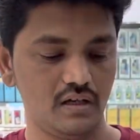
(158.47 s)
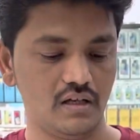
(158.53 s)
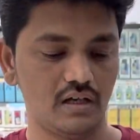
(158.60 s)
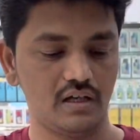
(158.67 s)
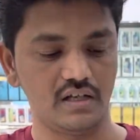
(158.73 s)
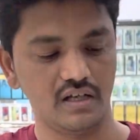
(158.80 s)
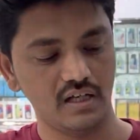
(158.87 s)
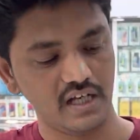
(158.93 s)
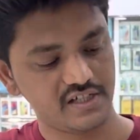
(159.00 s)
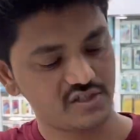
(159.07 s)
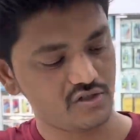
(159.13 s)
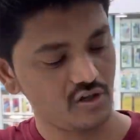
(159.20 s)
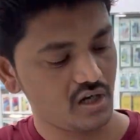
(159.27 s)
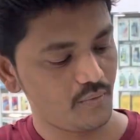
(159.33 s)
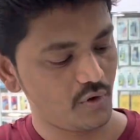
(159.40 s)
And let's
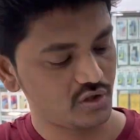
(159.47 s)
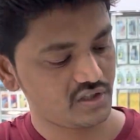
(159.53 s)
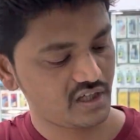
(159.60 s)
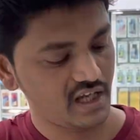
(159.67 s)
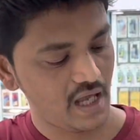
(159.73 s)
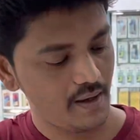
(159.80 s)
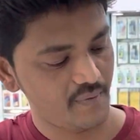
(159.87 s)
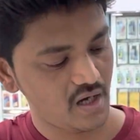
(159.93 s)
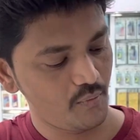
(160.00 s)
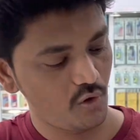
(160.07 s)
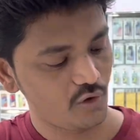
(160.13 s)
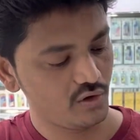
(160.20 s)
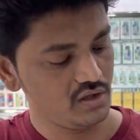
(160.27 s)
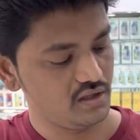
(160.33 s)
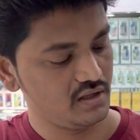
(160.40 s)
talk about the camera
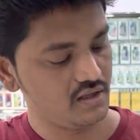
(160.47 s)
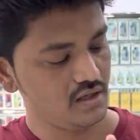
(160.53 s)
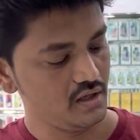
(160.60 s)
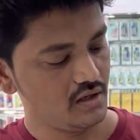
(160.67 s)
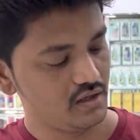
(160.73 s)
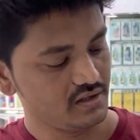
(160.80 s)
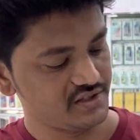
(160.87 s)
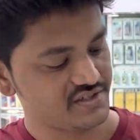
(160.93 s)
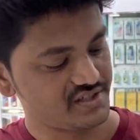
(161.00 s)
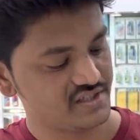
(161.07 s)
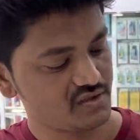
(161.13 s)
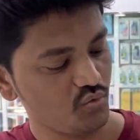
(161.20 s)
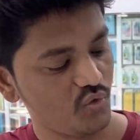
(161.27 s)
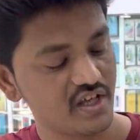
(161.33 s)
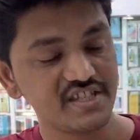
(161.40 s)
module. This is
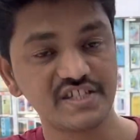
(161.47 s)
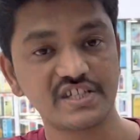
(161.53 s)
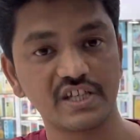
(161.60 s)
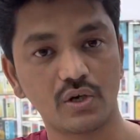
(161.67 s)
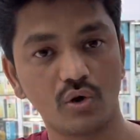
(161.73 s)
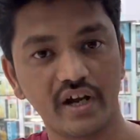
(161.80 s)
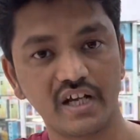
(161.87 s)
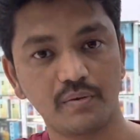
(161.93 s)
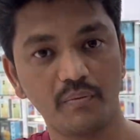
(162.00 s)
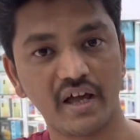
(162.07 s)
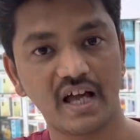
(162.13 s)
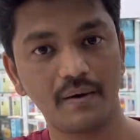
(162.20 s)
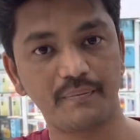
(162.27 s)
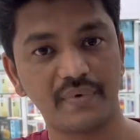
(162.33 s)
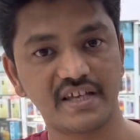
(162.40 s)
a 108
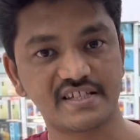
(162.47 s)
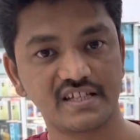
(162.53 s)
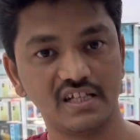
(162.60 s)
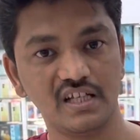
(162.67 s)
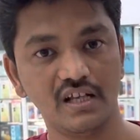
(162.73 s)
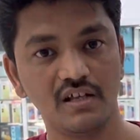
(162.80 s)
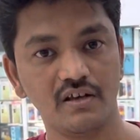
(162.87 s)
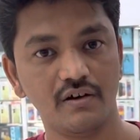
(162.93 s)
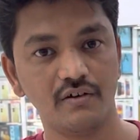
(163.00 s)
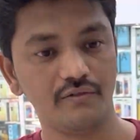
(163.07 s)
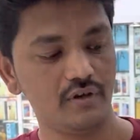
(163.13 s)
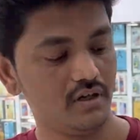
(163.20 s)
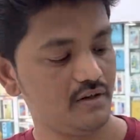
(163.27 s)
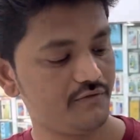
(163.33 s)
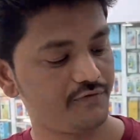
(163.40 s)
megapixel
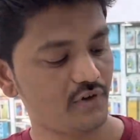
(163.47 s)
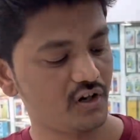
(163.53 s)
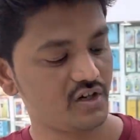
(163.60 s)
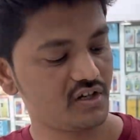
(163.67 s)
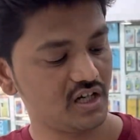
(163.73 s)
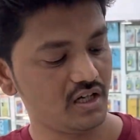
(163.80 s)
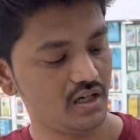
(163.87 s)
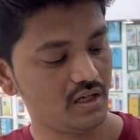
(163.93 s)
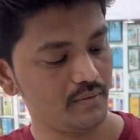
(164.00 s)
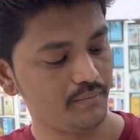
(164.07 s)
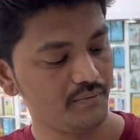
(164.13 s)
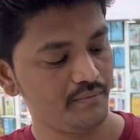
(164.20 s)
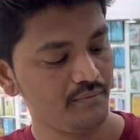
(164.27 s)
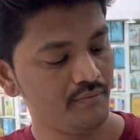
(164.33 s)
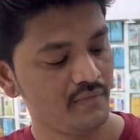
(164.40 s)
front
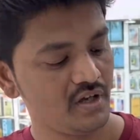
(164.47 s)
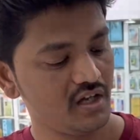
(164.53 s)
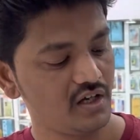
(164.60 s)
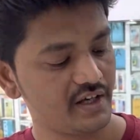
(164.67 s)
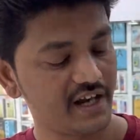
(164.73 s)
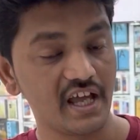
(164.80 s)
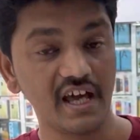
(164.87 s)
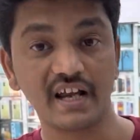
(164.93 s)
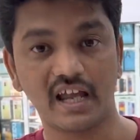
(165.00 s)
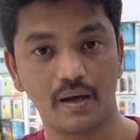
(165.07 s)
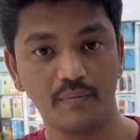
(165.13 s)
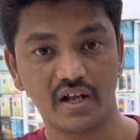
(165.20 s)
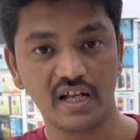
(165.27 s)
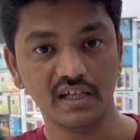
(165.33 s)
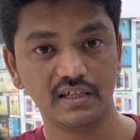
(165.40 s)
rear
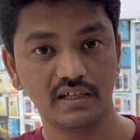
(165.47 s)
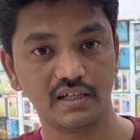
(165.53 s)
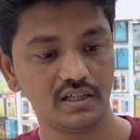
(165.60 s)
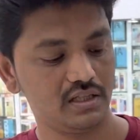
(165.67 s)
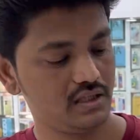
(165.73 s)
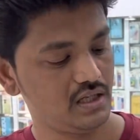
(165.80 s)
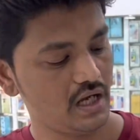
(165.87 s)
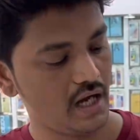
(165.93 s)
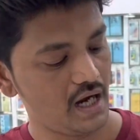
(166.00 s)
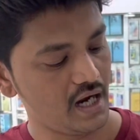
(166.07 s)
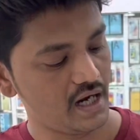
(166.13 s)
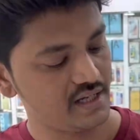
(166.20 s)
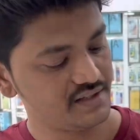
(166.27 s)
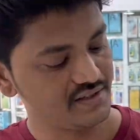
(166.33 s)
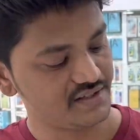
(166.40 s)
camera,
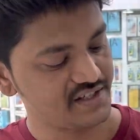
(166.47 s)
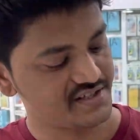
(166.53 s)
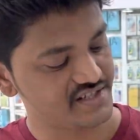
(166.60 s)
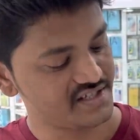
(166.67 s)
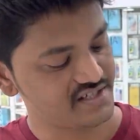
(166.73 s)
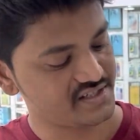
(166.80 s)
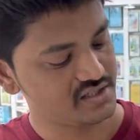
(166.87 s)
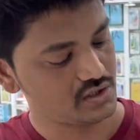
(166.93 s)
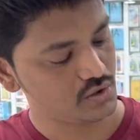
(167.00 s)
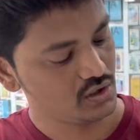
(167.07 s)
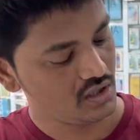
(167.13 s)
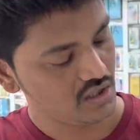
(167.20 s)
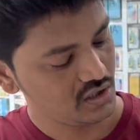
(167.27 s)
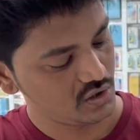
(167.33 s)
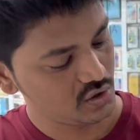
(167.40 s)
and this is
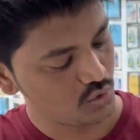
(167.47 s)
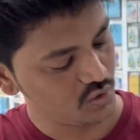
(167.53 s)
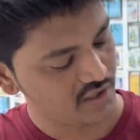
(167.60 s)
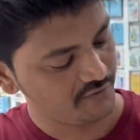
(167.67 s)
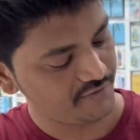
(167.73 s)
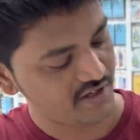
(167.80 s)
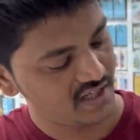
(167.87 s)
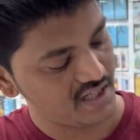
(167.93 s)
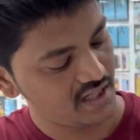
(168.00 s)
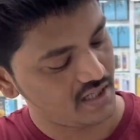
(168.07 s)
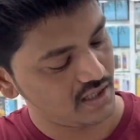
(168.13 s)
two different